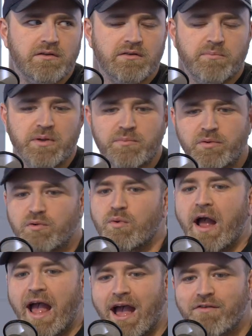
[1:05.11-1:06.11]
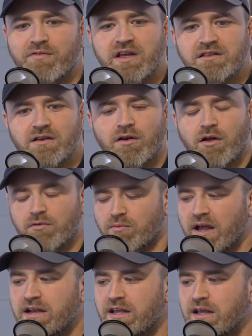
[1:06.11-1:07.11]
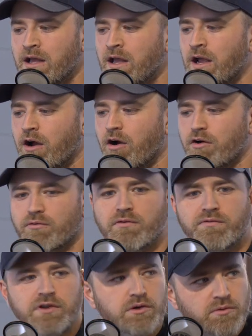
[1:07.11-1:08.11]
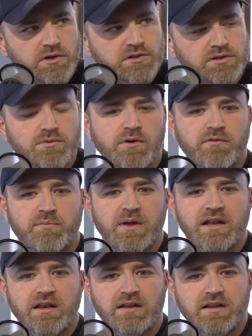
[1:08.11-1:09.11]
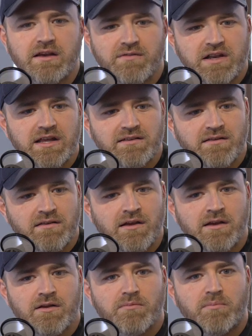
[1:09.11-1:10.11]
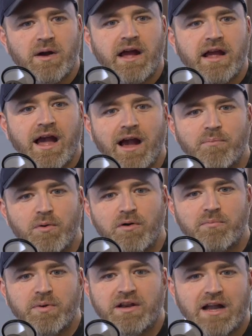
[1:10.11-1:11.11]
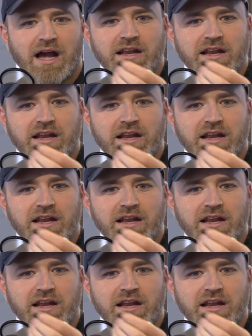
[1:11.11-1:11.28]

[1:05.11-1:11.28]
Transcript: The people who have it already are reviewers who have been given it by Apple, but not